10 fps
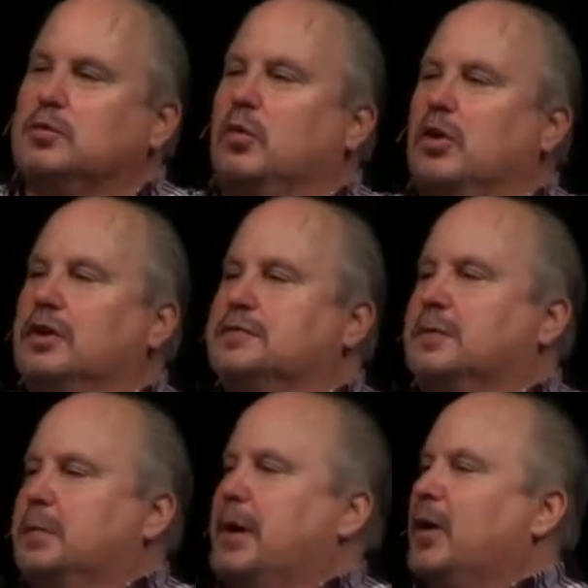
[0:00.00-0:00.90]
words
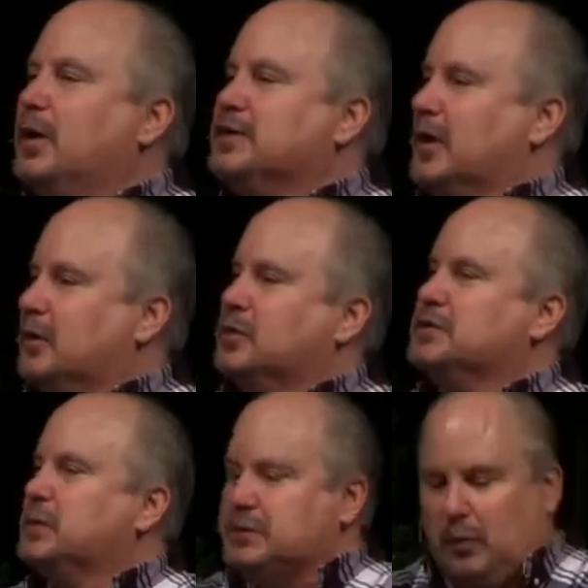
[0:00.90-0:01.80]
for parents on
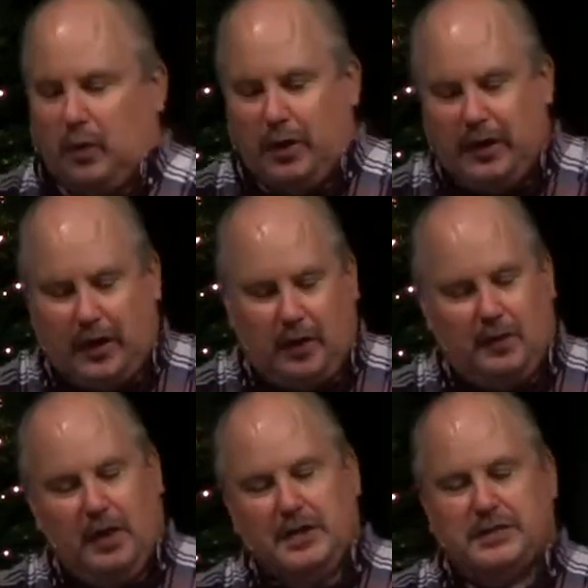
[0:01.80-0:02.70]
Christmas morning
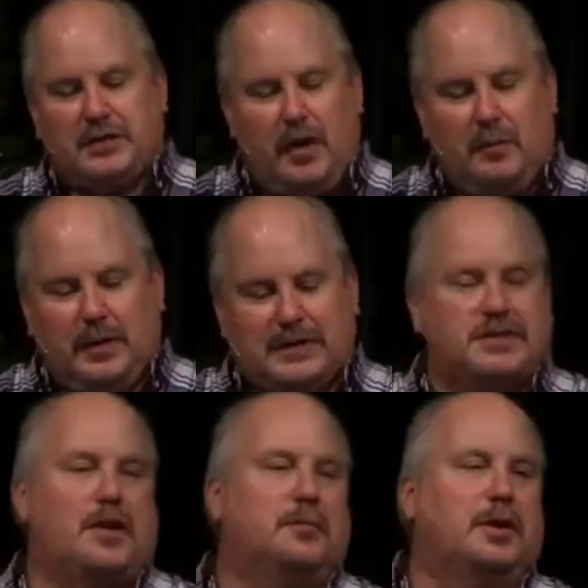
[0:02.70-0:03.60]
are "some
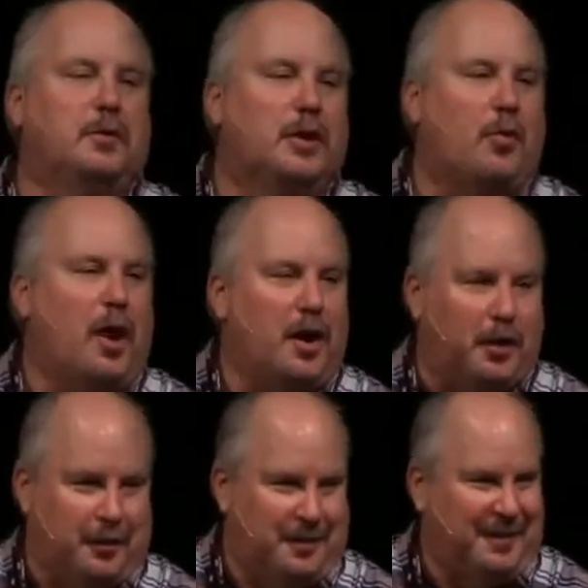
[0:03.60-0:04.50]
assembly
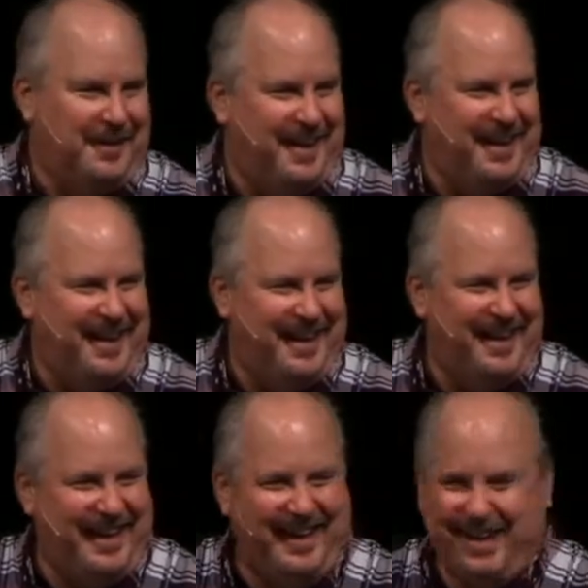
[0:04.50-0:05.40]
required."
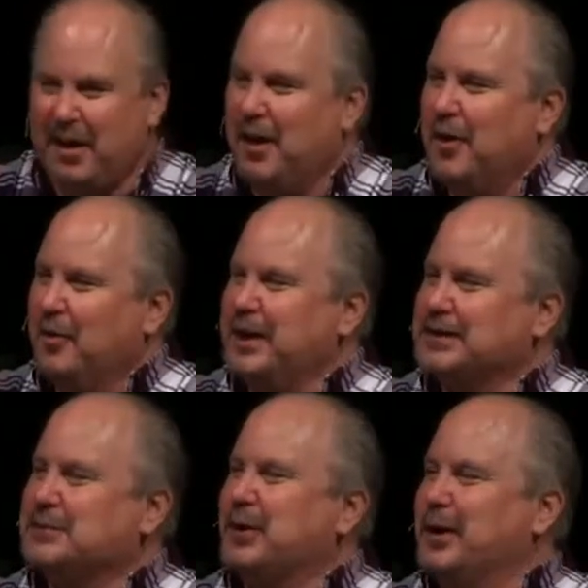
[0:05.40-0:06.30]
We
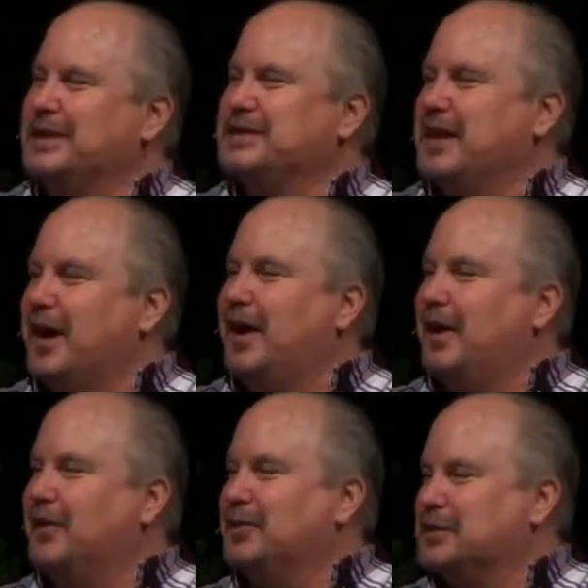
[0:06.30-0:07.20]
experienced that
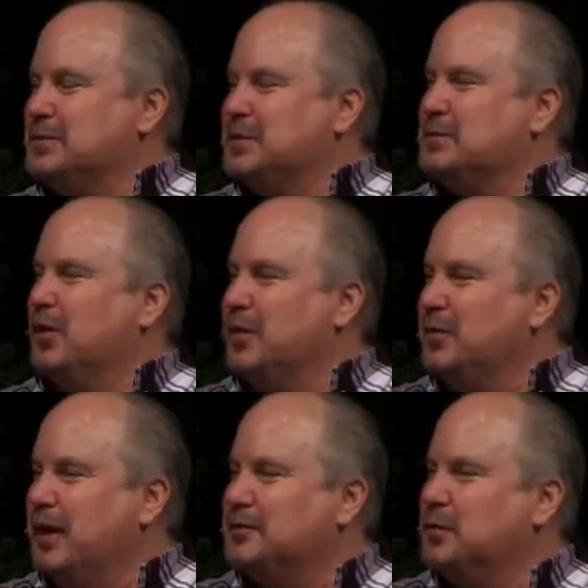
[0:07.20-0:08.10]
on our Christmas morning.
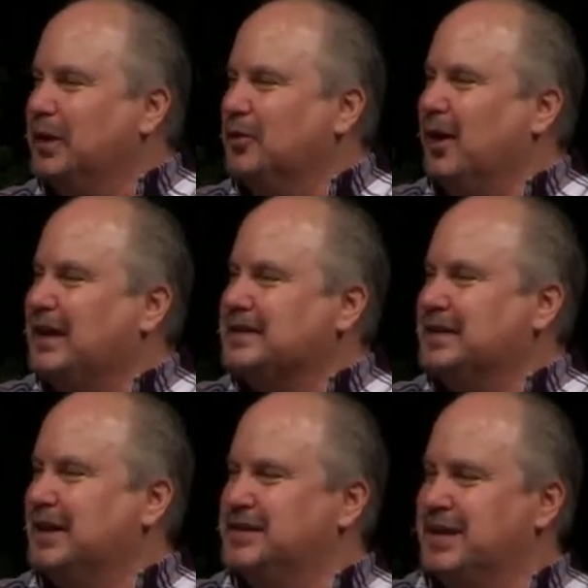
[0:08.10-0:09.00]
We have twin
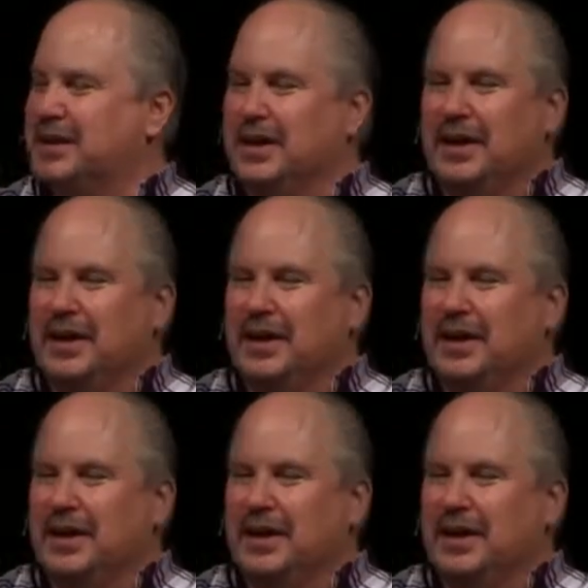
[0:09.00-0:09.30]
grandsons, and